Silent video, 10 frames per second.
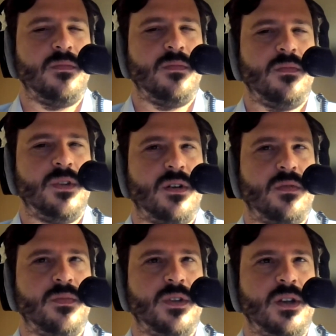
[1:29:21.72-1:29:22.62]

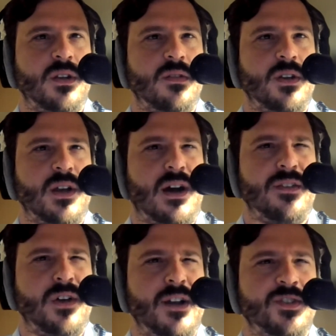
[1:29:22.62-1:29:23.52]
the
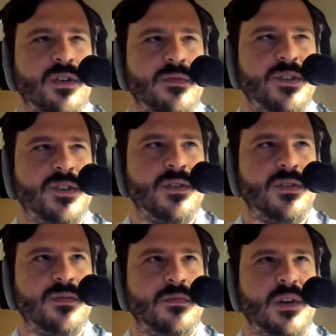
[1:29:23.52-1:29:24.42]
online
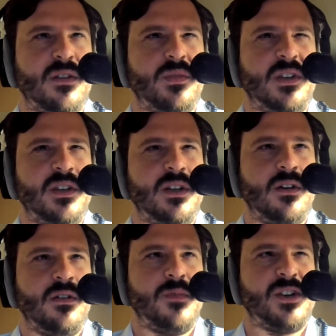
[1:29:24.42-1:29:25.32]
services,
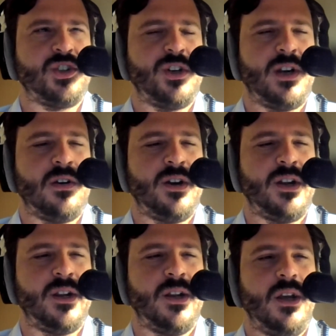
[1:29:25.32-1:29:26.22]
Wikipedia,
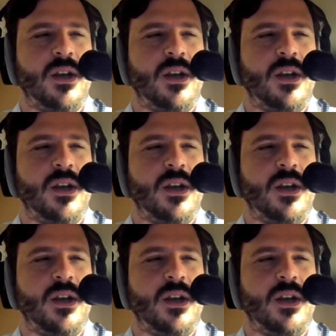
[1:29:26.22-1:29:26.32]
Wiktionary,